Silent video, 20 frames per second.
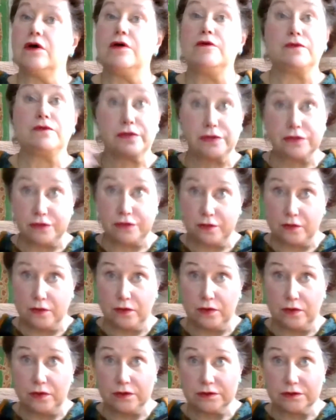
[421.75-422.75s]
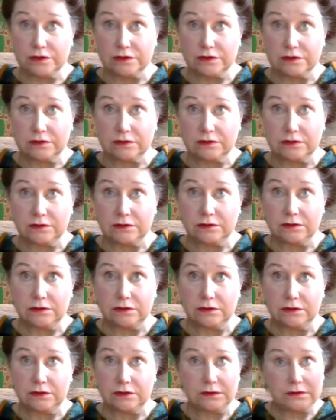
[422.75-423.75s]
of thought,
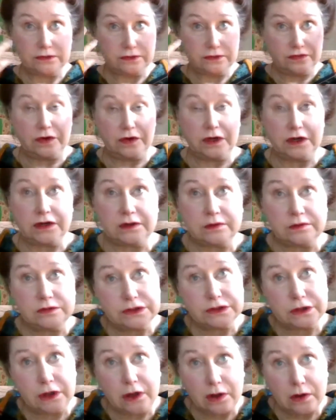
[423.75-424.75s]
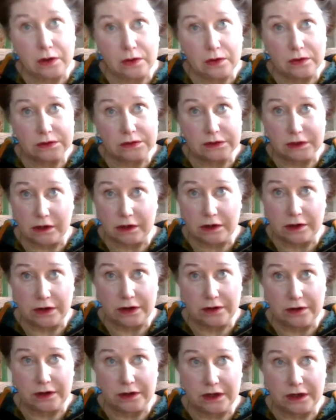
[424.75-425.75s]
freedom to hold our
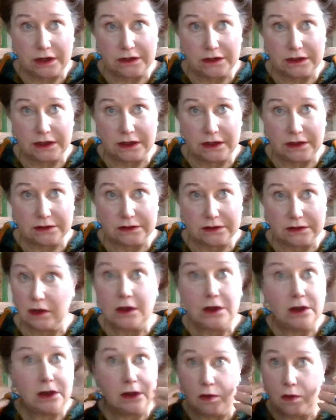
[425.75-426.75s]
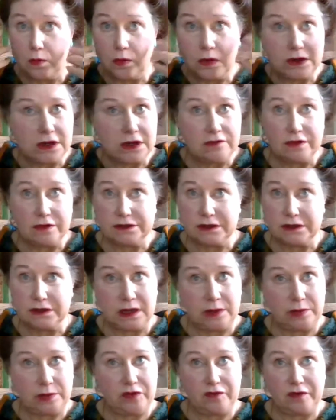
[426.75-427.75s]
own ideas, whatever
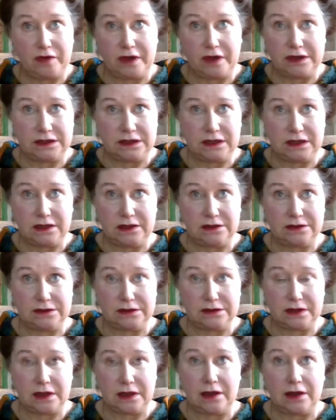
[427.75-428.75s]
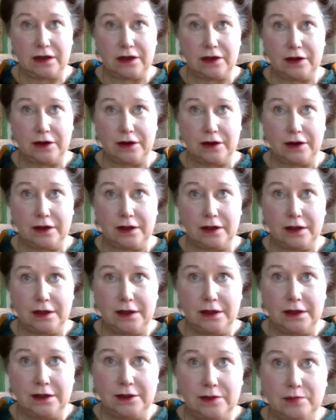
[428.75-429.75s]
type of ideas there are.
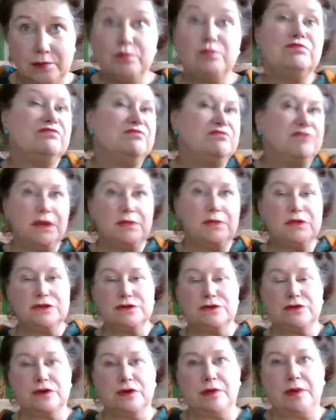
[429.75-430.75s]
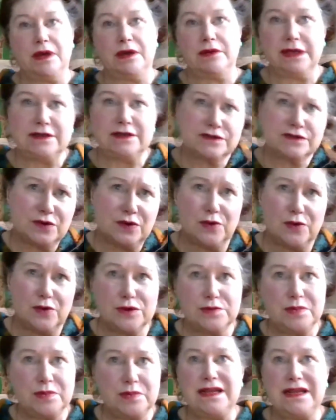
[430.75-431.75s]
People talk about, it's
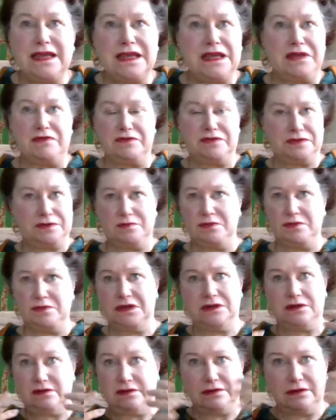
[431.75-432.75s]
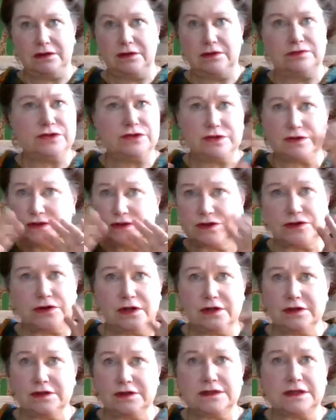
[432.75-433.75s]
called beliefs, but just
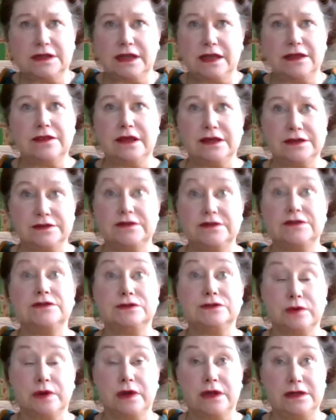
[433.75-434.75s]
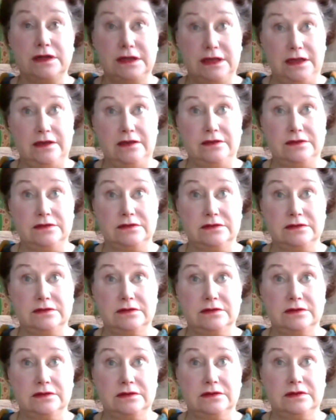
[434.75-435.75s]
translate that into ideas.
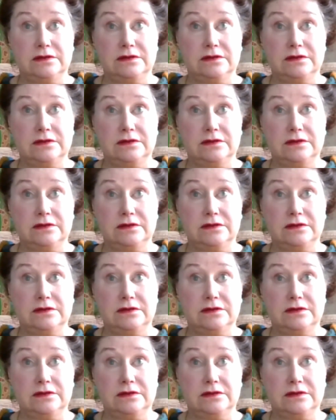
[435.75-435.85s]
